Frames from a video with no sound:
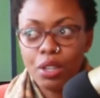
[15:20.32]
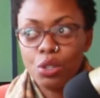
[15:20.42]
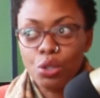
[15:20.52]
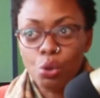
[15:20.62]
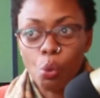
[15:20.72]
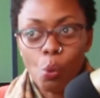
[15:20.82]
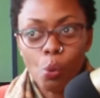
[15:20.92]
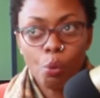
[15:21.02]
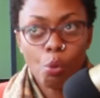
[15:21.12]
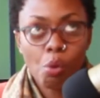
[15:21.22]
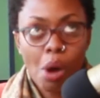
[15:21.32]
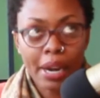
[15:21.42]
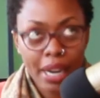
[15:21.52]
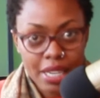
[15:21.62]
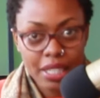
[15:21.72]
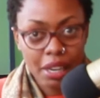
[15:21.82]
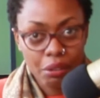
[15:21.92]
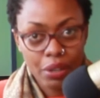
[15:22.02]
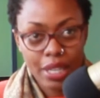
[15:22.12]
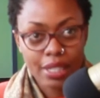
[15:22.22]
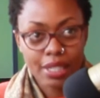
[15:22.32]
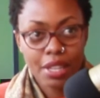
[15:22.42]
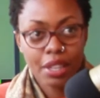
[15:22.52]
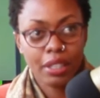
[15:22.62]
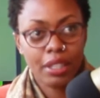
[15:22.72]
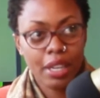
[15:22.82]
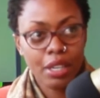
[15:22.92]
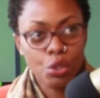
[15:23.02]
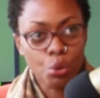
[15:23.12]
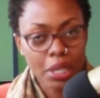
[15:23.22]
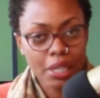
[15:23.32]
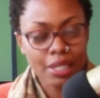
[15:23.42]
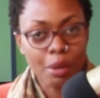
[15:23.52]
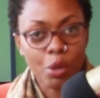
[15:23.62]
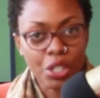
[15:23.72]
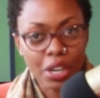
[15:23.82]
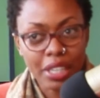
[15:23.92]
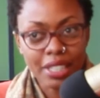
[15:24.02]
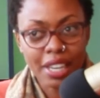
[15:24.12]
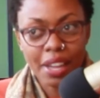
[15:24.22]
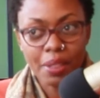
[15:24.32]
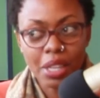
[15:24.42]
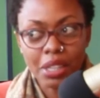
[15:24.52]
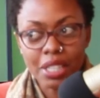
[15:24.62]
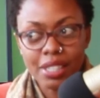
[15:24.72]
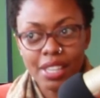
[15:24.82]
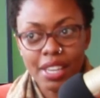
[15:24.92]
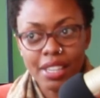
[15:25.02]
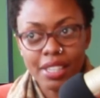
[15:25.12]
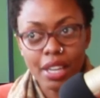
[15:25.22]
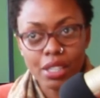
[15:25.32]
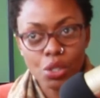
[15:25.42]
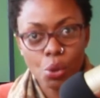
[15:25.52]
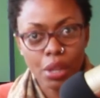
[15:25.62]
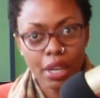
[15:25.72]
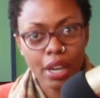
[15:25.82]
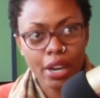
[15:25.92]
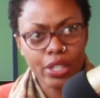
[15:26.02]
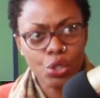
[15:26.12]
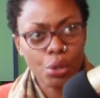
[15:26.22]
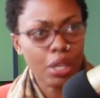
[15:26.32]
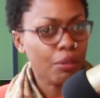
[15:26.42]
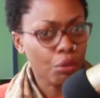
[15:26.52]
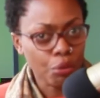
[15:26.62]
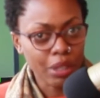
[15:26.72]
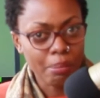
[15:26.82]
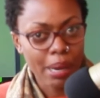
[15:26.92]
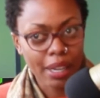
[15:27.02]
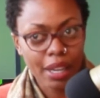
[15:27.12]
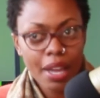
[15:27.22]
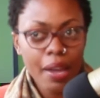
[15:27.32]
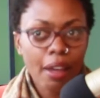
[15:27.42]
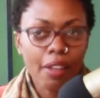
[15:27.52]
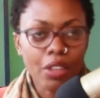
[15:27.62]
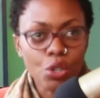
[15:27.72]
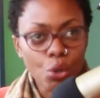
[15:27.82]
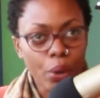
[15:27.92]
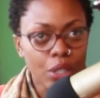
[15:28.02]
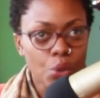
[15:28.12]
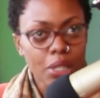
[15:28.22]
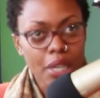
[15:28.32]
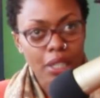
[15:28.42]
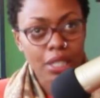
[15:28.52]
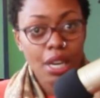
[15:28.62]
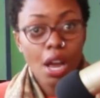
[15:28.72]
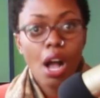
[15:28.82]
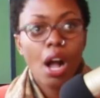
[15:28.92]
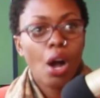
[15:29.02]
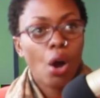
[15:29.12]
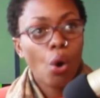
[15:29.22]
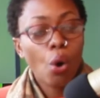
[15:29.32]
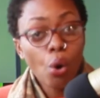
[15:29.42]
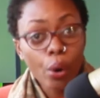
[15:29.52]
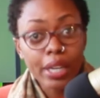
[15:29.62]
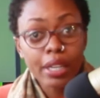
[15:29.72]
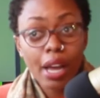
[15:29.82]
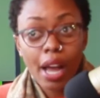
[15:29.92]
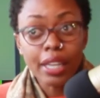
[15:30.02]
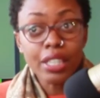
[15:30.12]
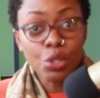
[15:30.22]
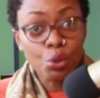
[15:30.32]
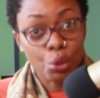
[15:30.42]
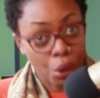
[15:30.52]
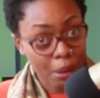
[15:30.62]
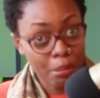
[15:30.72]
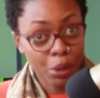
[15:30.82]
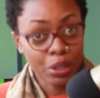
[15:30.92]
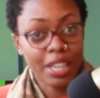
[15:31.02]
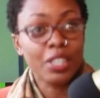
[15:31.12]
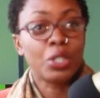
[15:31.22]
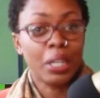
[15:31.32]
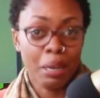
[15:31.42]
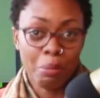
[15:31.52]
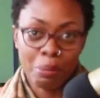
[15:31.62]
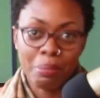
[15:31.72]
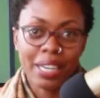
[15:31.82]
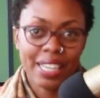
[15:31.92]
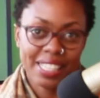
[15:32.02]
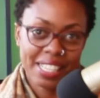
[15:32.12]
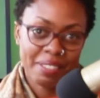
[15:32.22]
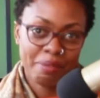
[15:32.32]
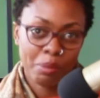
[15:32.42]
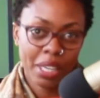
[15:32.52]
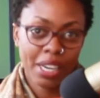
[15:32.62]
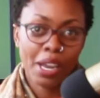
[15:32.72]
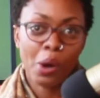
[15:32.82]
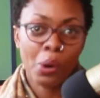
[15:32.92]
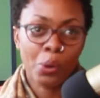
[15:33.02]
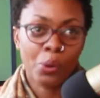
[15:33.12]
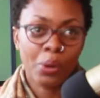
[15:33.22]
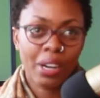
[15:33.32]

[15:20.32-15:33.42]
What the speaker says: An idea first, that then you tell someone your idea and then they say yes, or they encourage you, or they give you feedback, and then you go and you start. Oh, and I need to tell you about Baraza and how